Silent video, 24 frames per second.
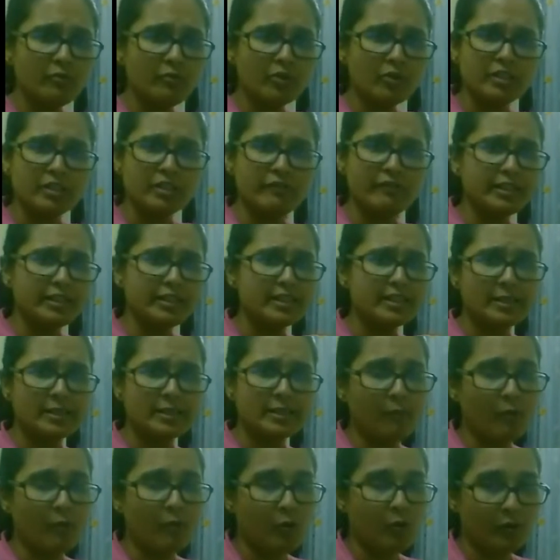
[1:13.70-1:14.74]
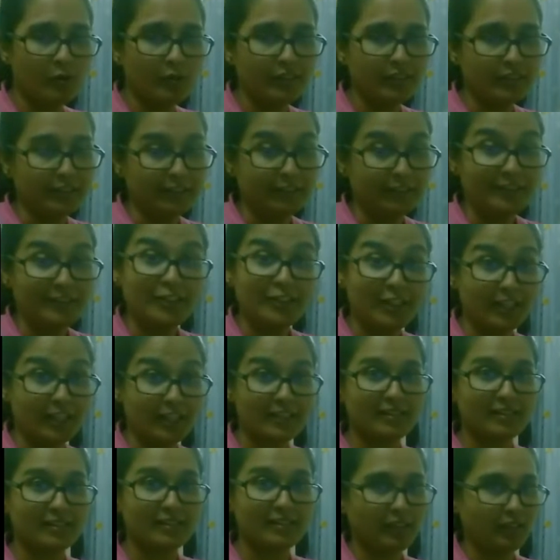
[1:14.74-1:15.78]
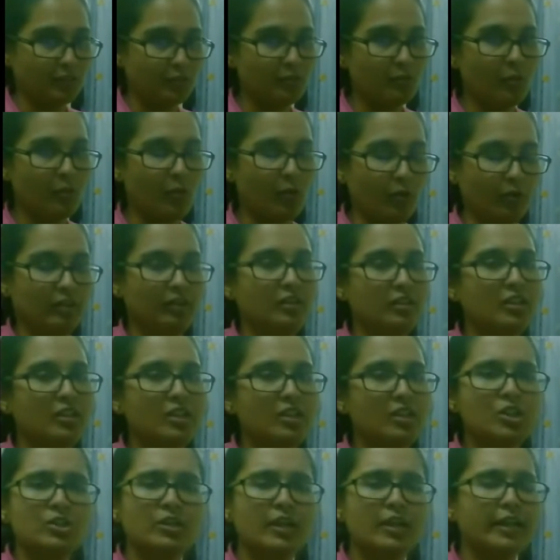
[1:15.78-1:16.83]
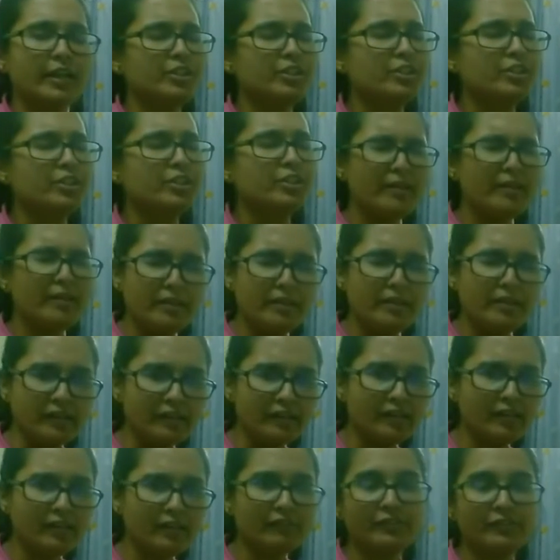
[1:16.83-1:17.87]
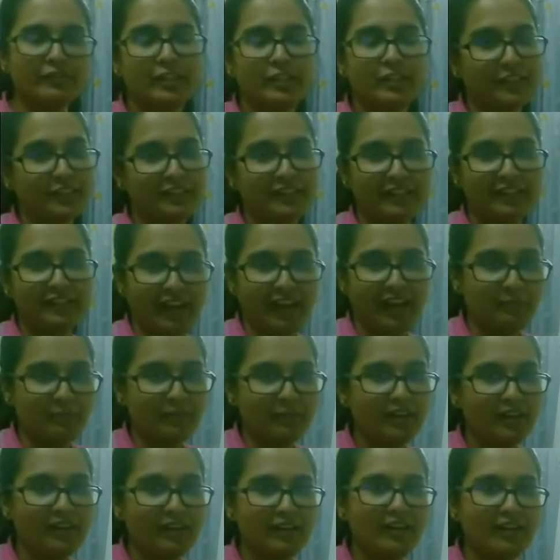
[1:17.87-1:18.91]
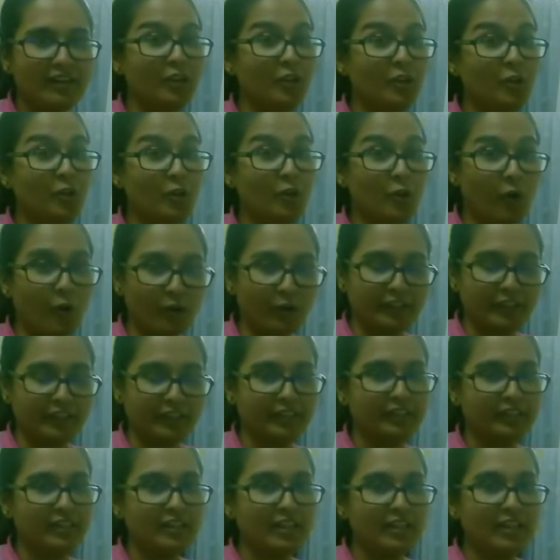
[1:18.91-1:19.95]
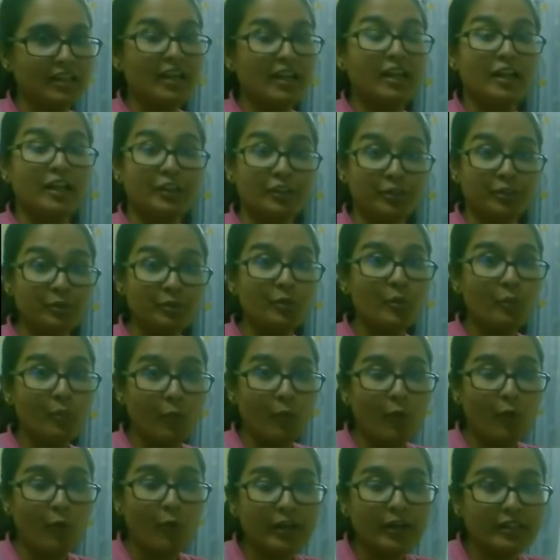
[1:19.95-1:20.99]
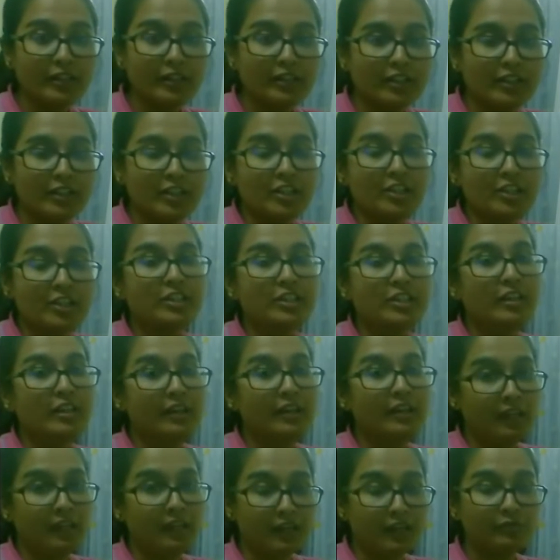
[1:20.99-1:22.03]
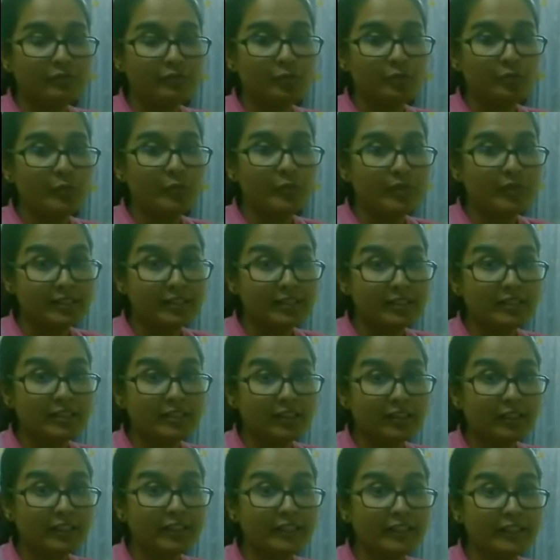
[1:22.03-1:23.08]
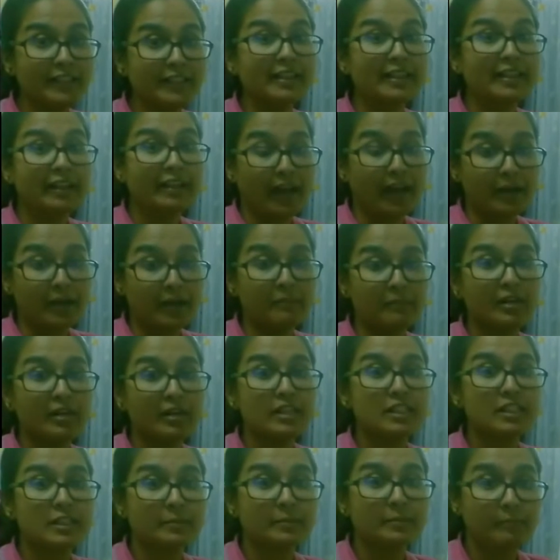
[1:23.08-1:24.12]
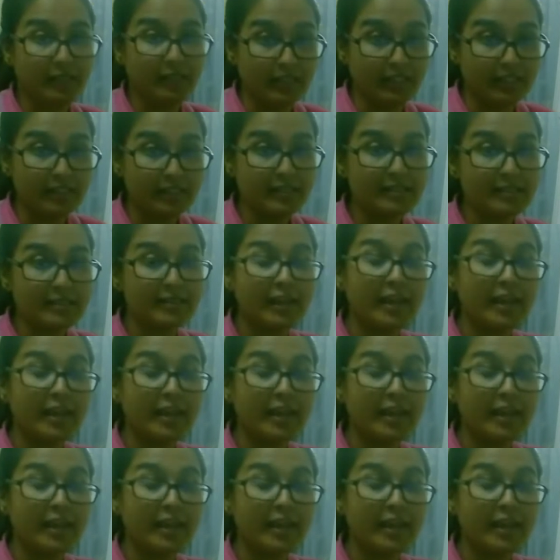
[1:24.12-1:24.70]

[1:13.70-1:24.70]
was a very small girl, just like you all, and she loved her grandma a lot. And you know what? She loved to visit her grandma's place